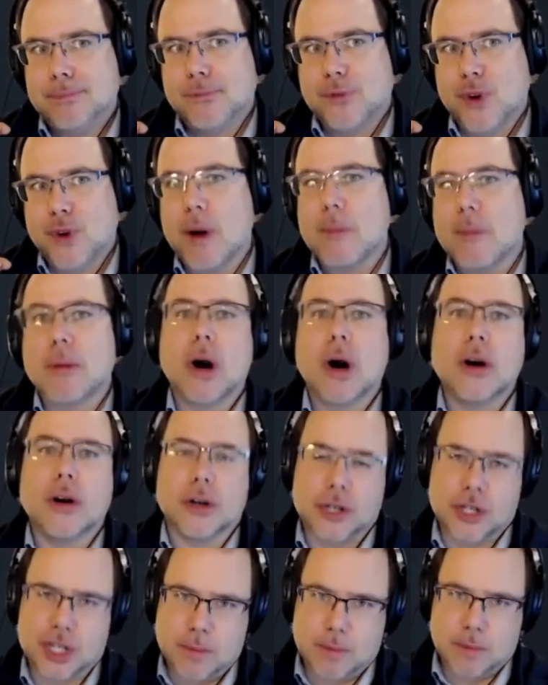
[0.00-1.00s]
a
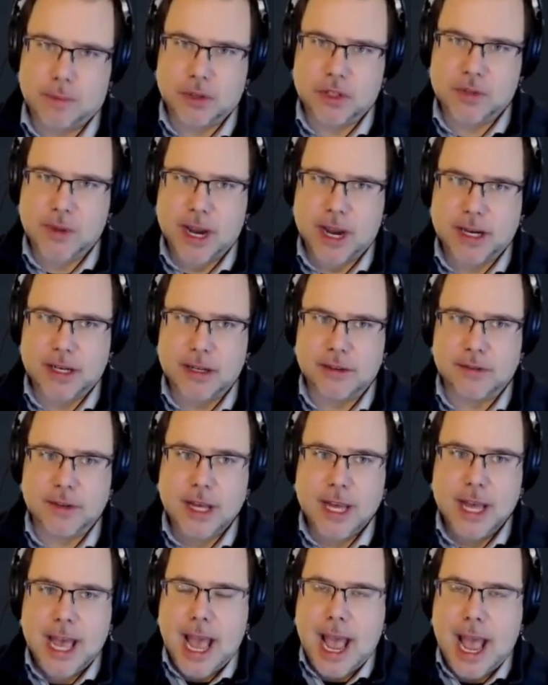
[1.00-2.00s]
partnership perspective.
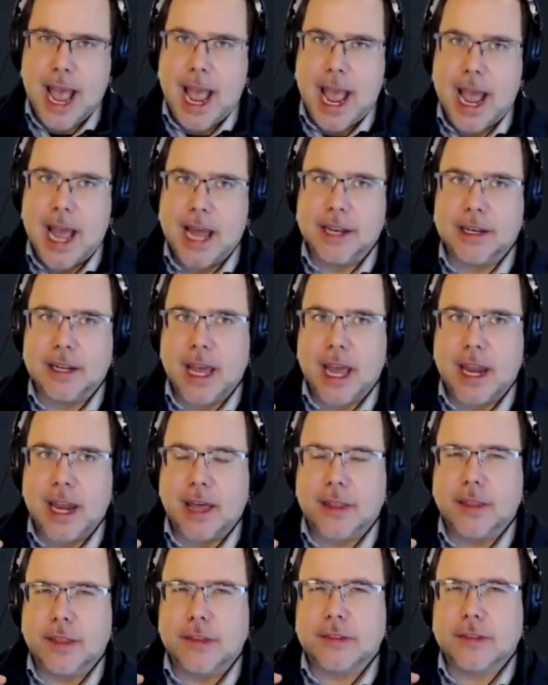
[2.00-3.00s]
And
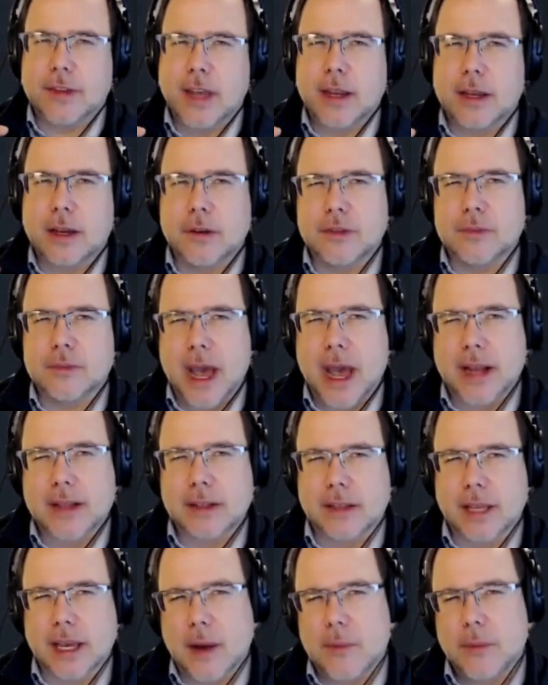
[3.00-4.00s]
this kind of goes back
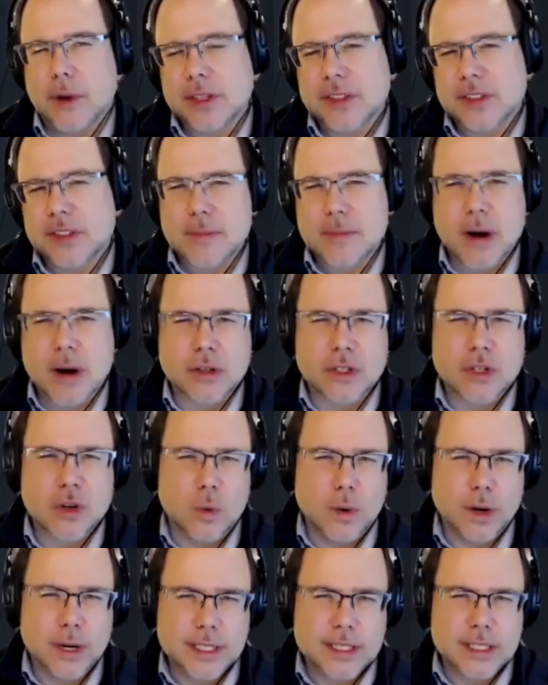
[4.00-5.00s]
to, like, I want to say about
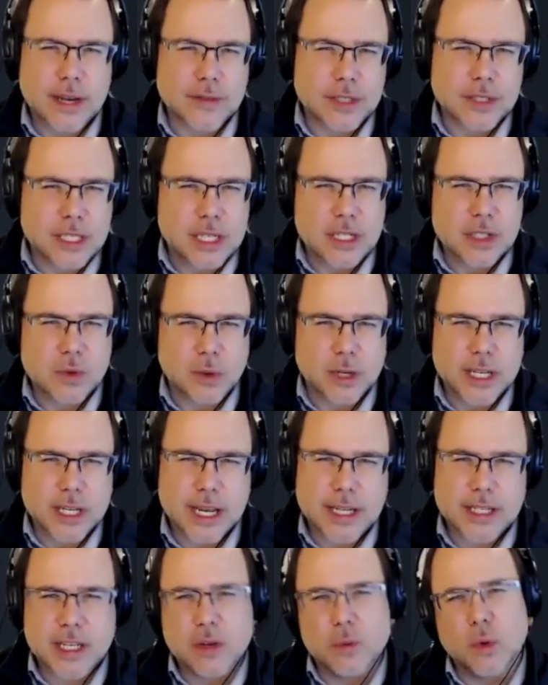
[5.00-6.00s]
2017,
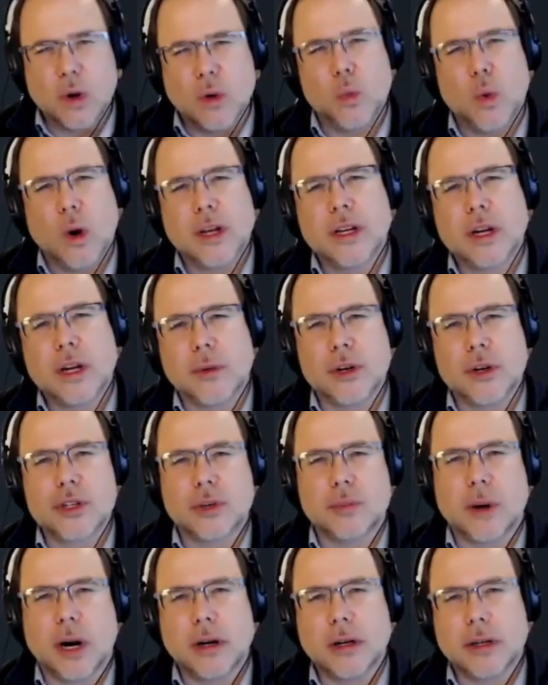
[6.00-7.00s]
2018, when one commercial
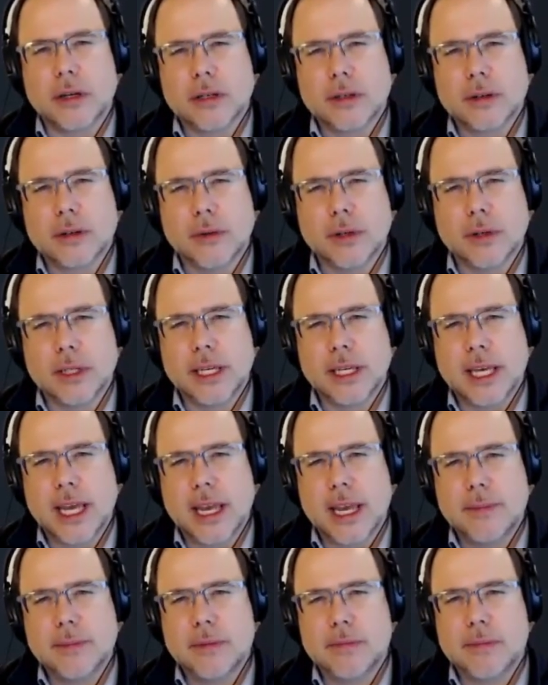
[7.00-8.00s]
partner really
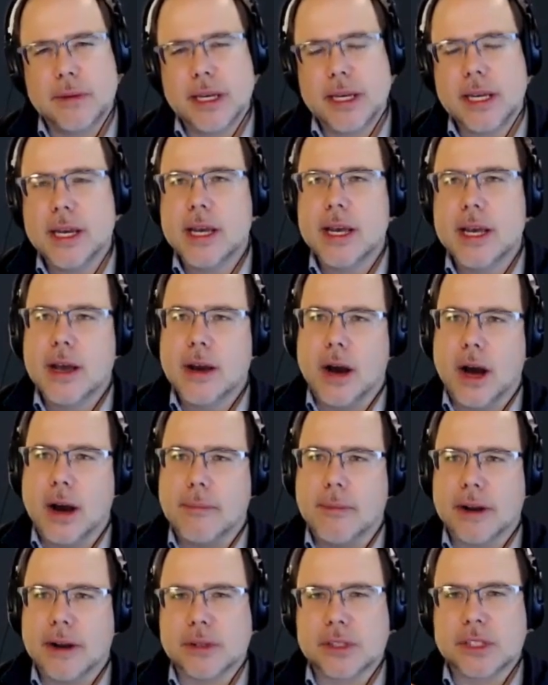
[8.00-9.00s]
came to be.
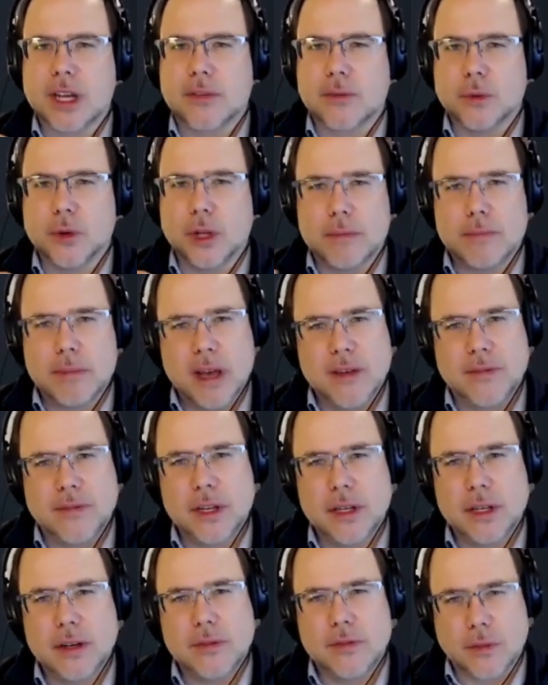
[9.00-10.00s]
Microsoft really
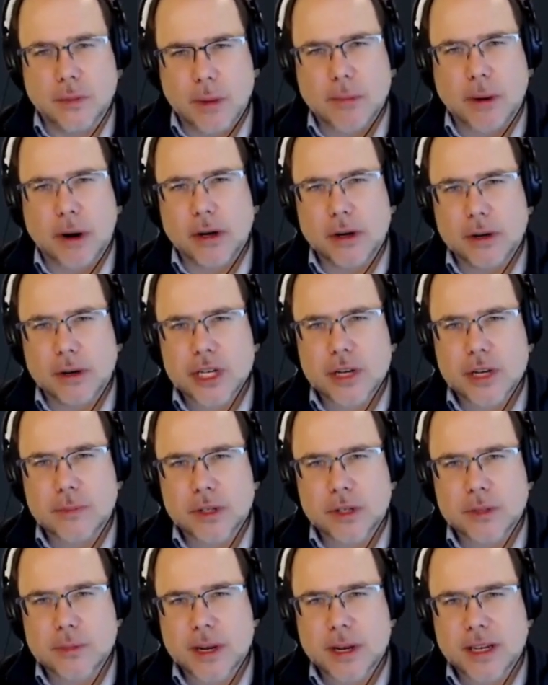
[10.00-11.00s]
pivoted from a partnership
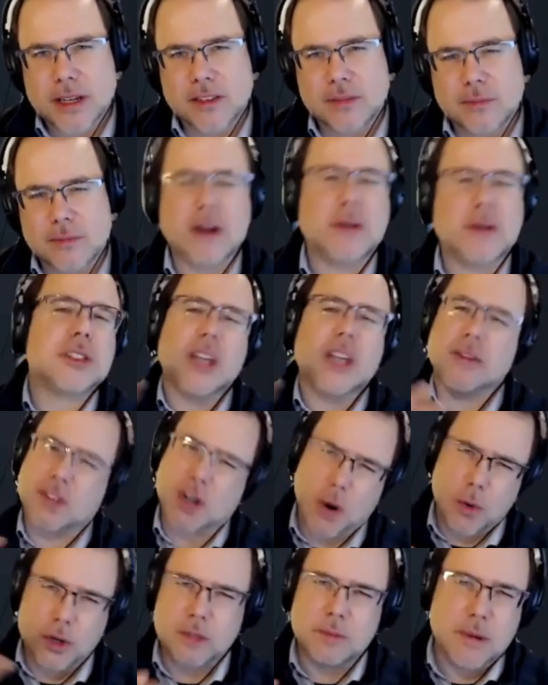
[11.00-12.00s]
perspective. Microsoft's
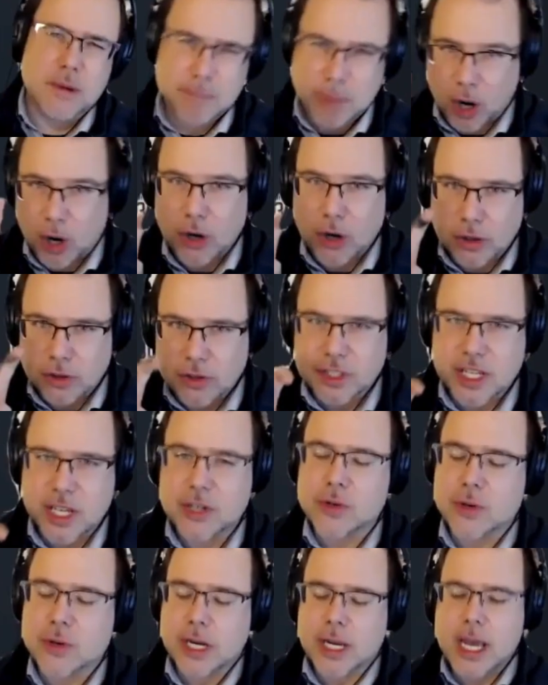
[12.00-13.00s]
always been partner
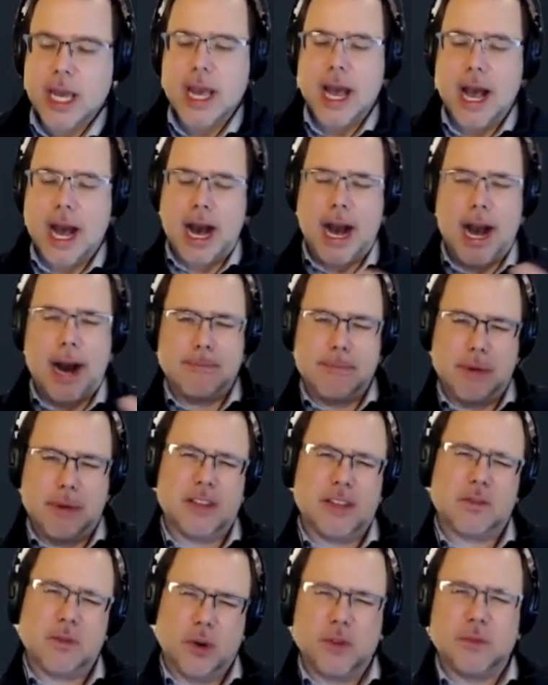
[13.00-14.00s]
centric, but
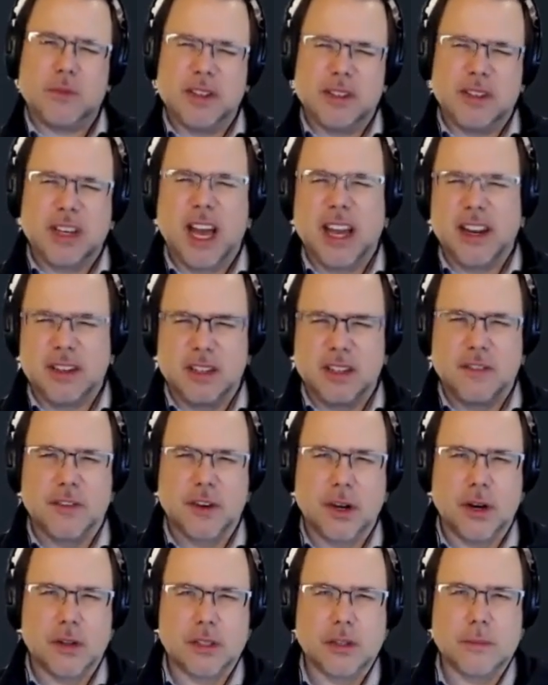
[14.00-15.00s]
it's always been kind of
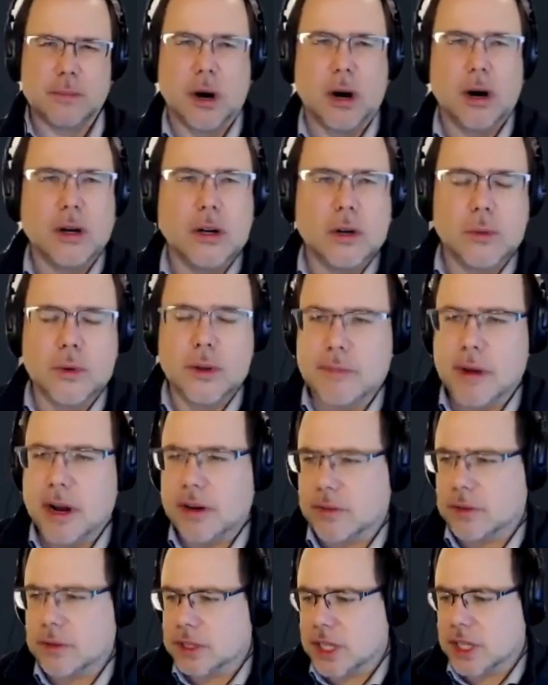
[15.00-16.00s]
difficult to partner with
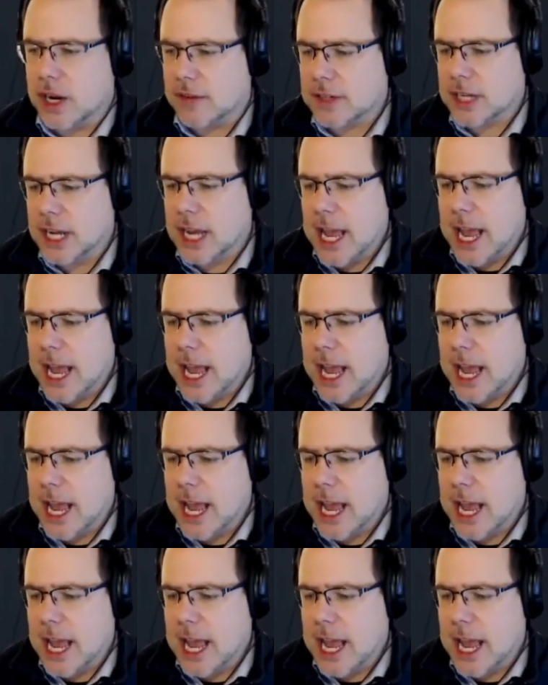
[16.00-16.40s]
Microsoft.